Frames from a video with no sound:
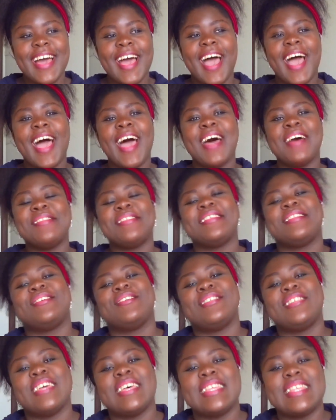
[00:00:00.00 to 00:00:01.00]
How did
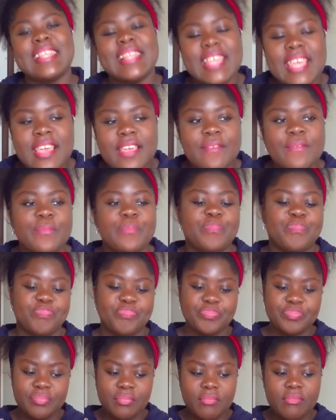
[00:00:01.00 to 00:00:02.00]
you just leave?
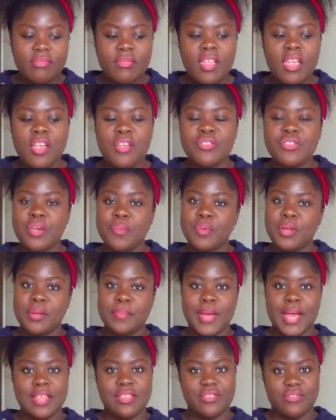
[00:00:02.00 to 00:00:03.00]
So I'm gonna
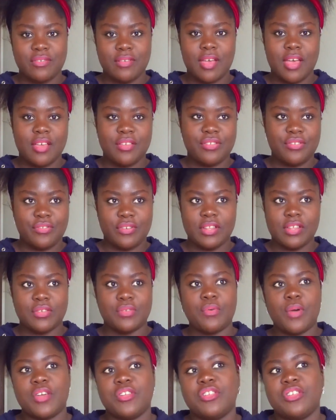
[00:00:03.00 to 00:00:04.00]
be answering
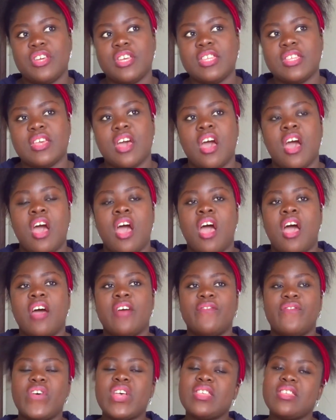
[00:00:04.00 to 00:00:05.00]
these questions.
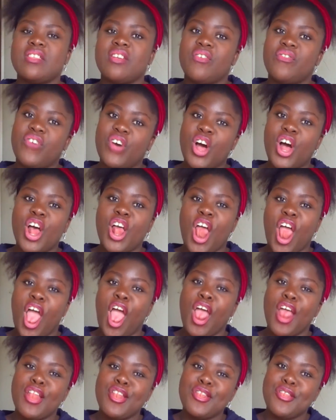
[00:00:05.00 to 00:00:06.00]
First of all,
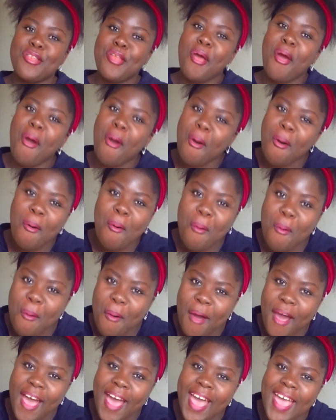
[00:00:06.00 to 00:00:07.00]

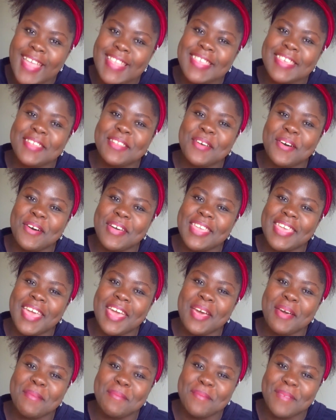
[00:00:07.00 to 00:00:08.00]
no, I did not
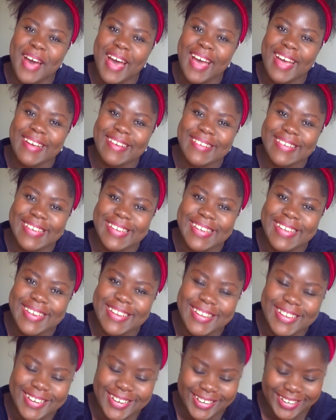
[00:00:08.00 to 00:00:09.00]
get
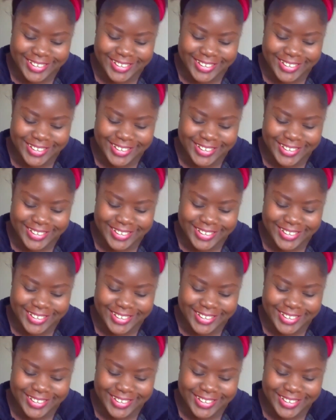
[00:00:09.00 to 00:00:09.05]
married.